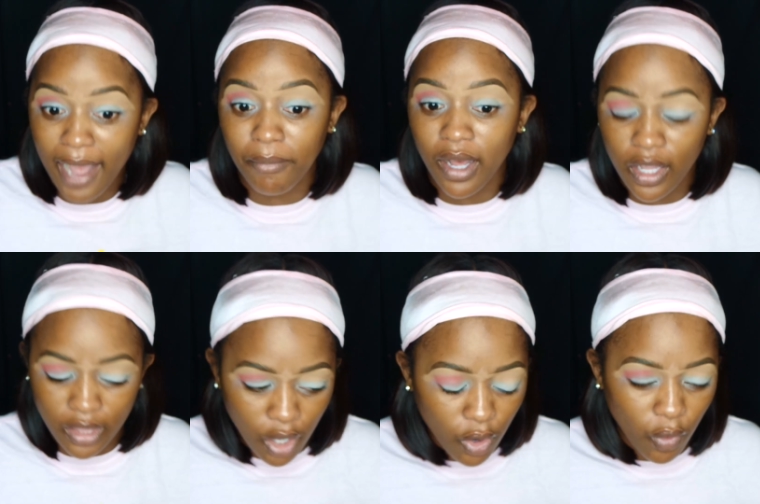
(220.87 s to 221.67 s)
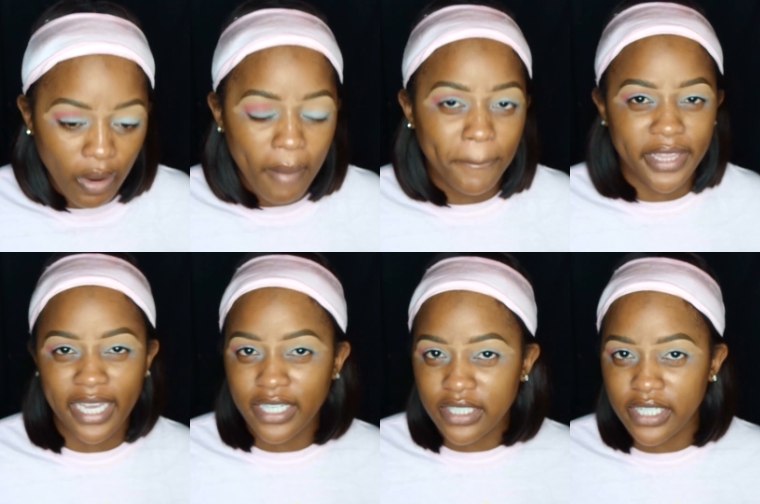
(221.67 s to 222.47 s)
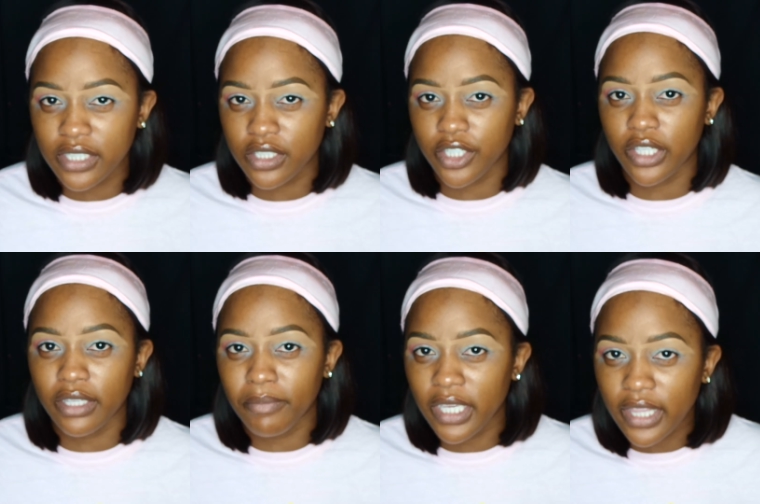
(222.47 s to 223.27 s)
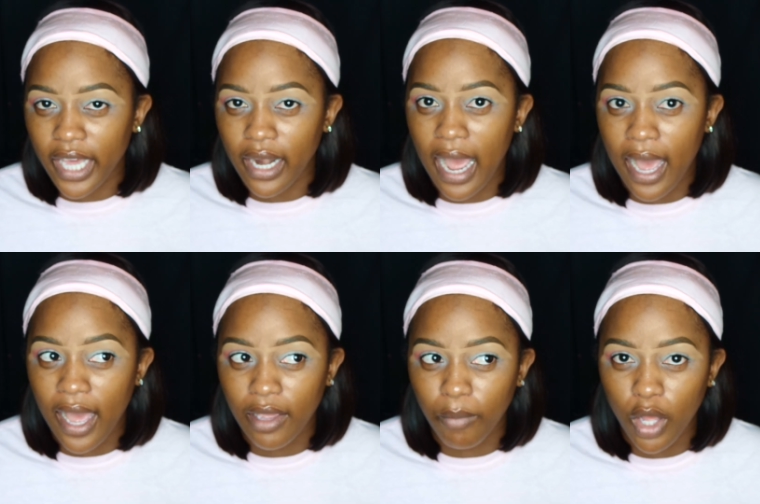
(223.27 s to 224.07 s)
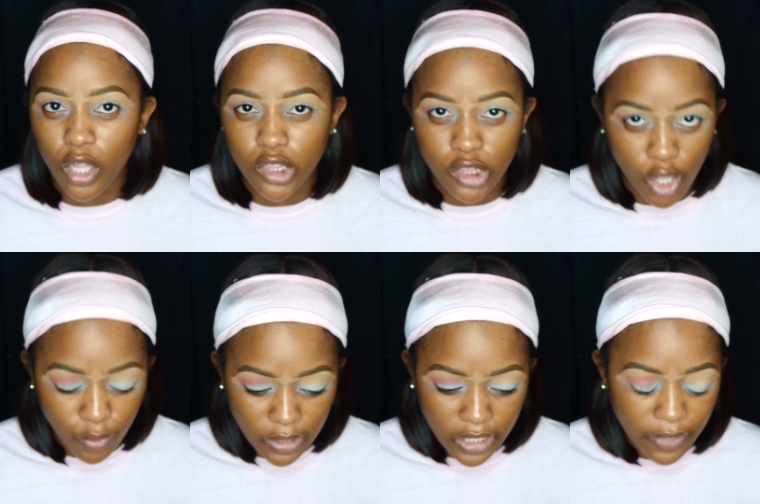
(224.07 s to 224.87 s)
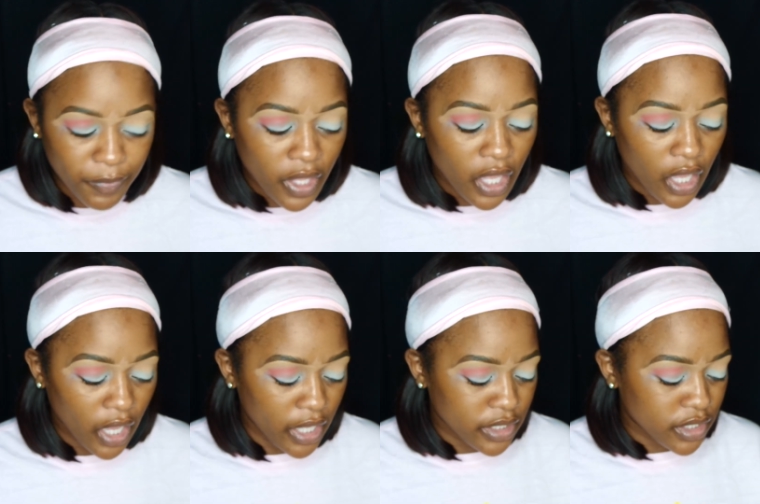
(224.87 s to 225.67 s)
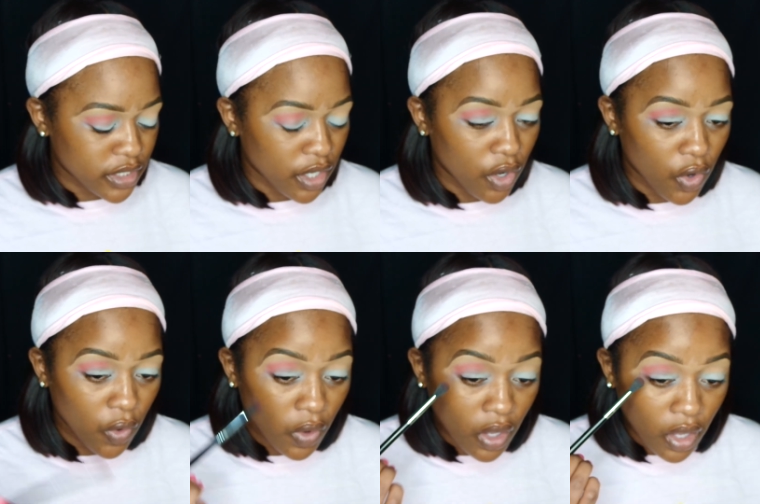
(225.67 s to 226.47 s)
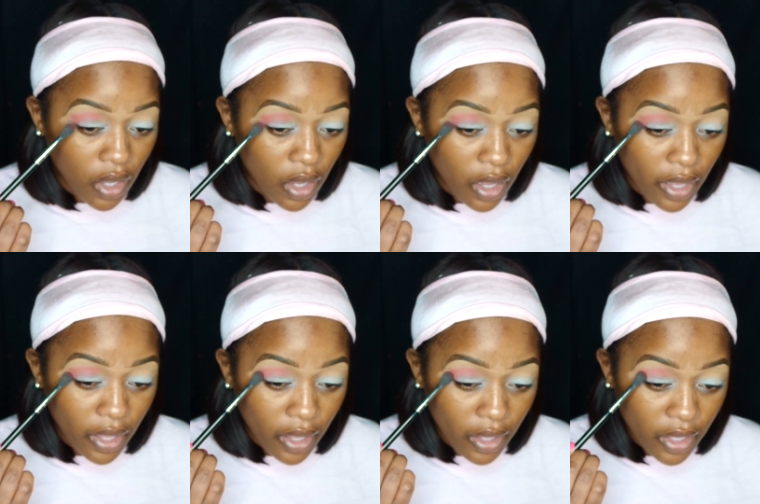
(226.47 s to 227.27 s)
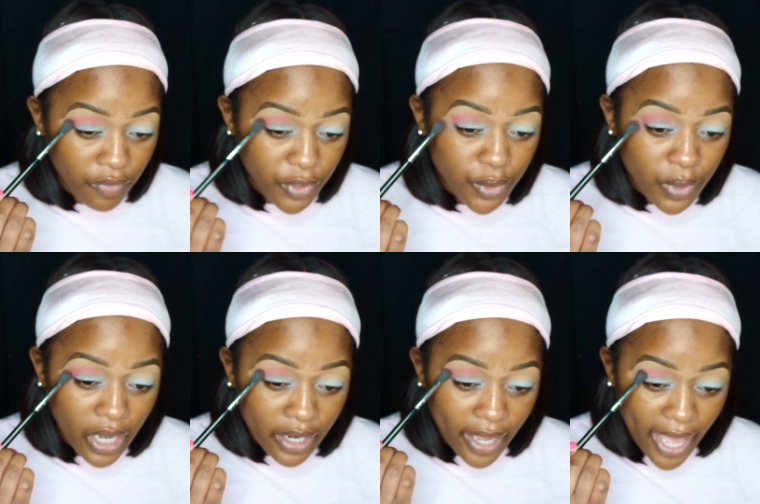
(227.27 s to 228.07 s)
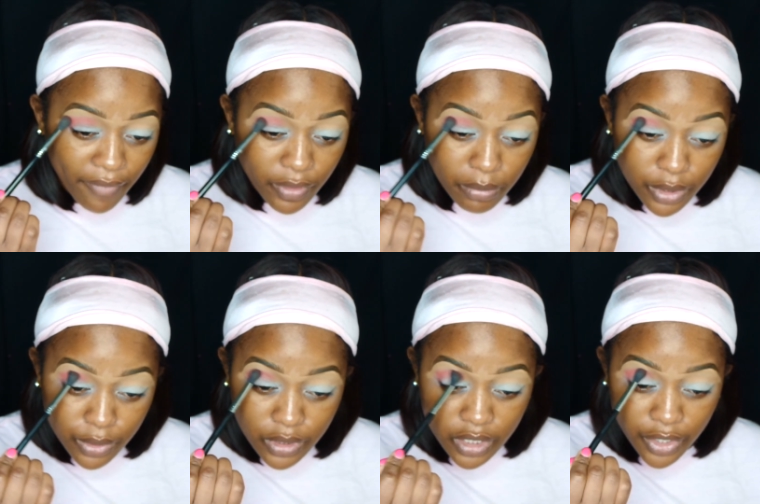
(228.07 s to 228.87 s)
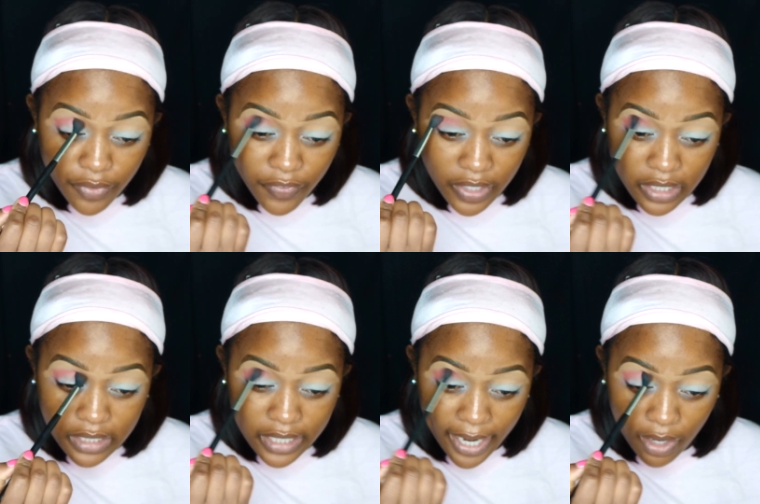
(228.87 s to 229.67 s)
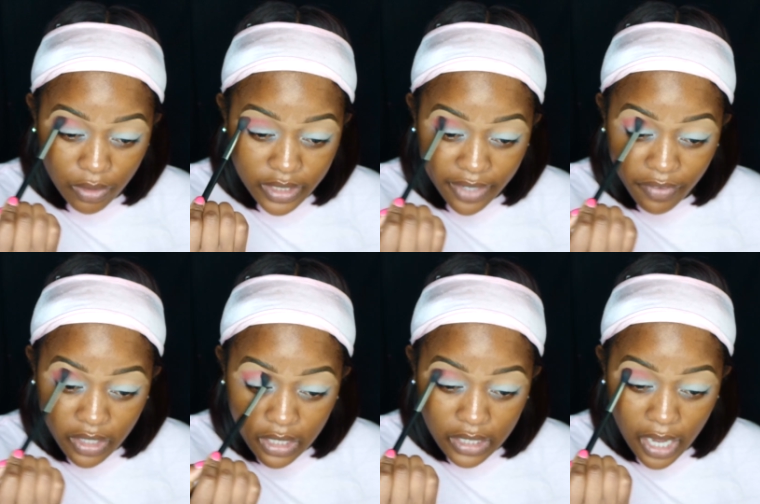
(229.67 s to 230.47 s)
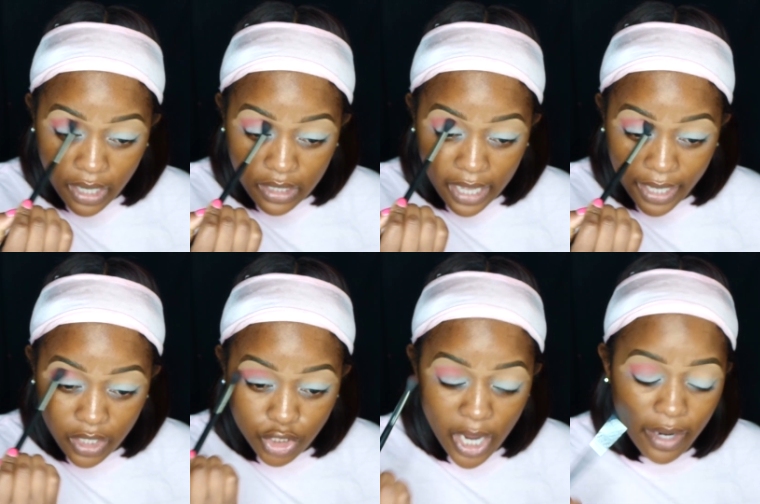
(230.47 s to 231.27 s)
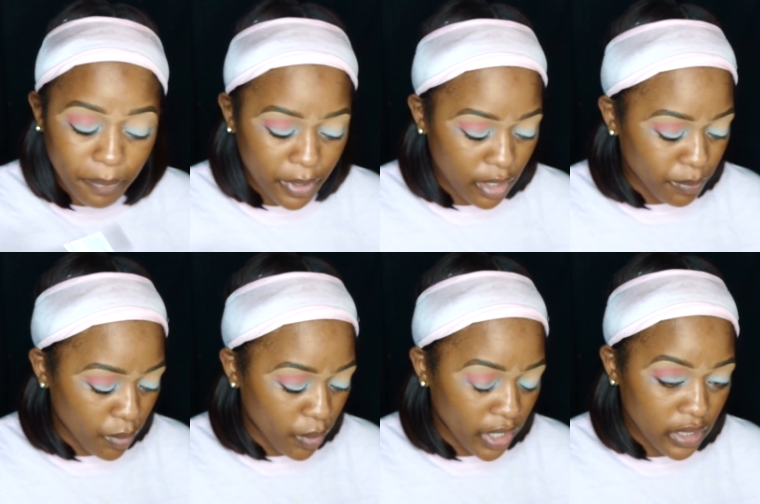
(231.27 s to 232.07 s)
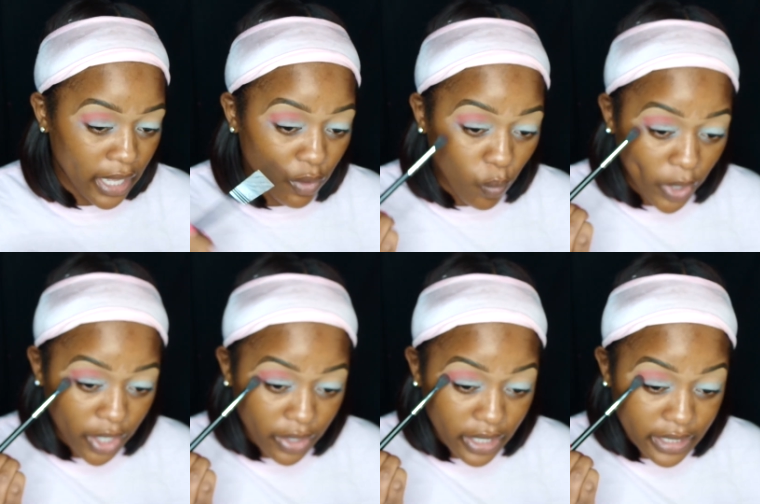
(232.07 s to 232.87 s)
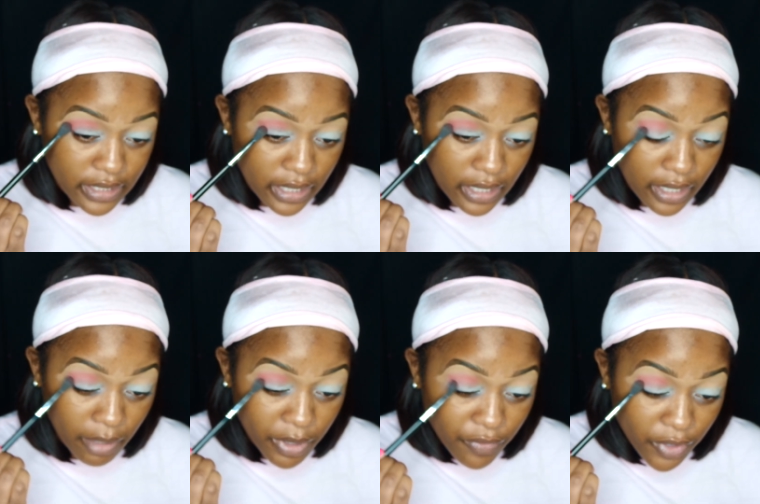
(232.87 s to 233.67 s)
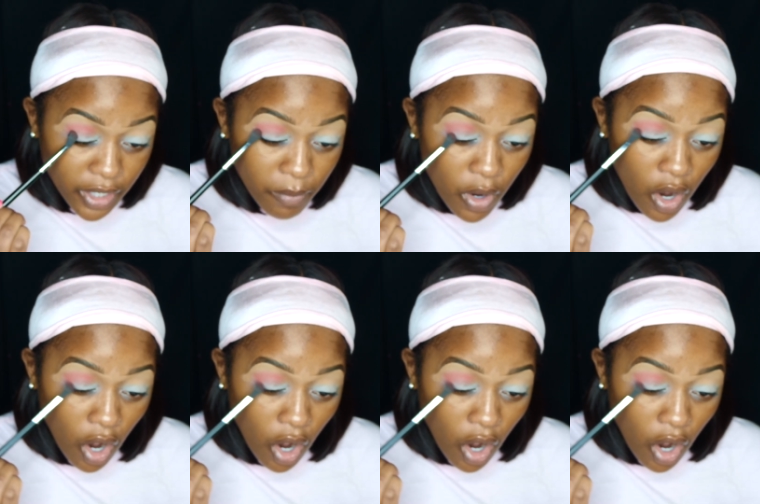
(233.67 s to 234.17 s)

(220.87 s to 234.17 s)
I'm alone, but that doesn't necessarily mean that I'm lonely. And so if you kind of have the blues and you're feeling down, definitely kind of like try to pinpoint like where is it coming from.